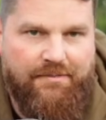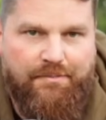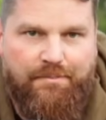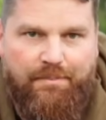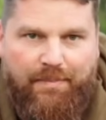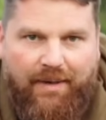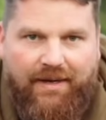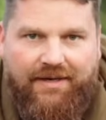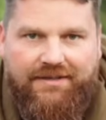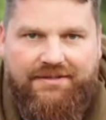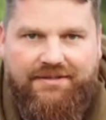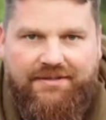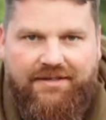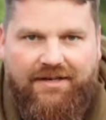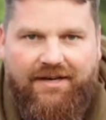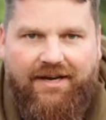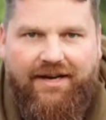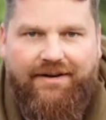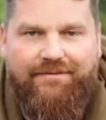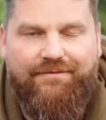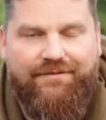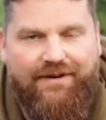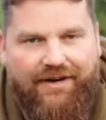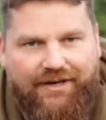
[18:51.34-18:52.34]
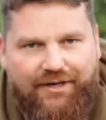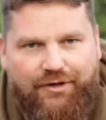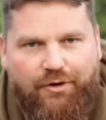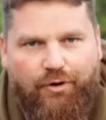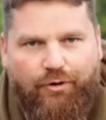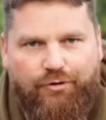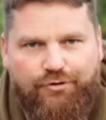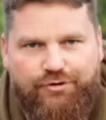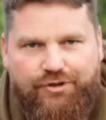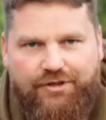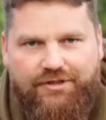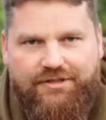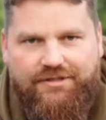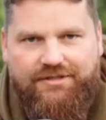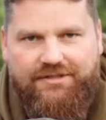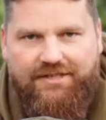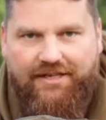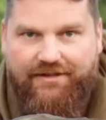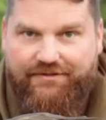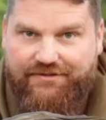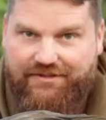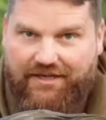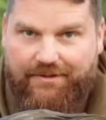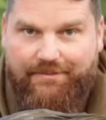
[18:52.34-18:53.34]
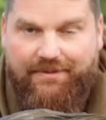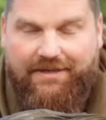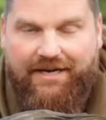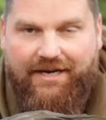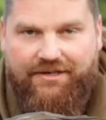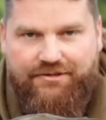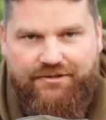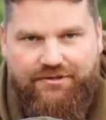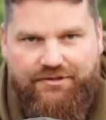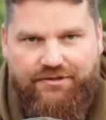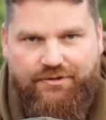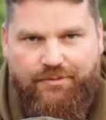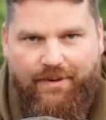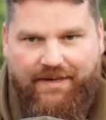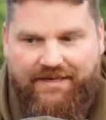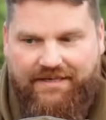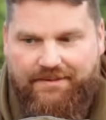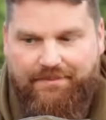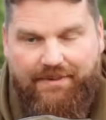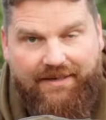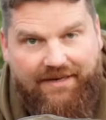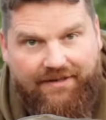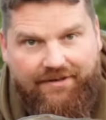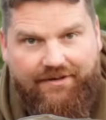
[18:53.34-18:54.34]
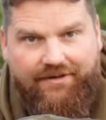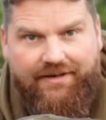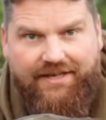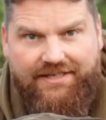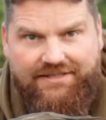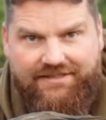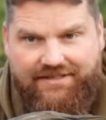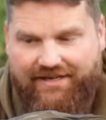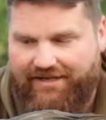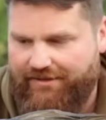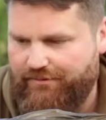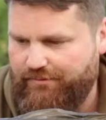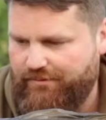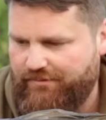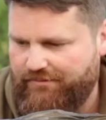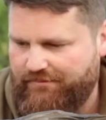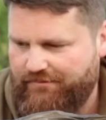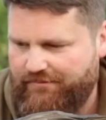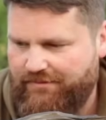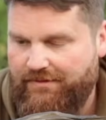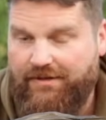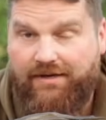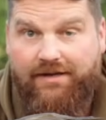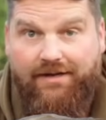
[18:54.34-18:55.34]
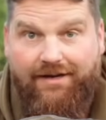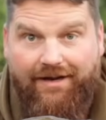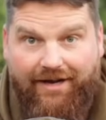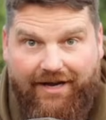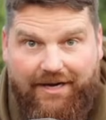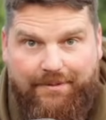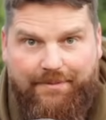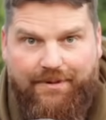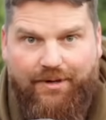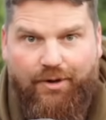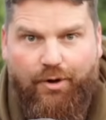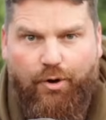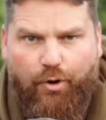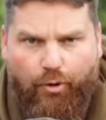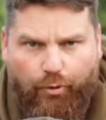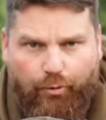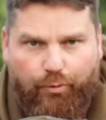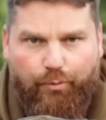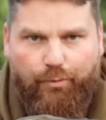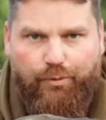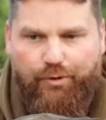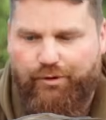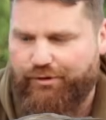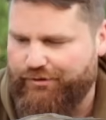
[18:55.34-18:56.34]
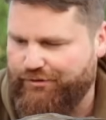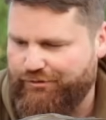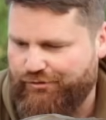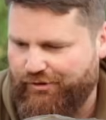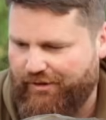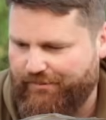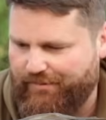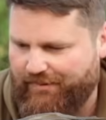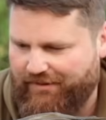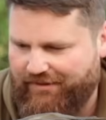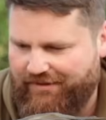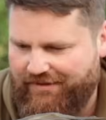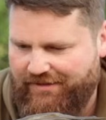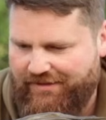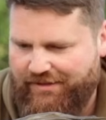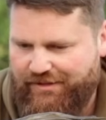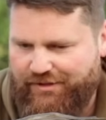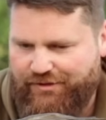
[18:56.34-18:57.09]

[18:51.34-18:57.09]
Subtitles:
But I'm very conscious that if Simon catches a 20 bigger than this now, I'm in a whole world of trouble.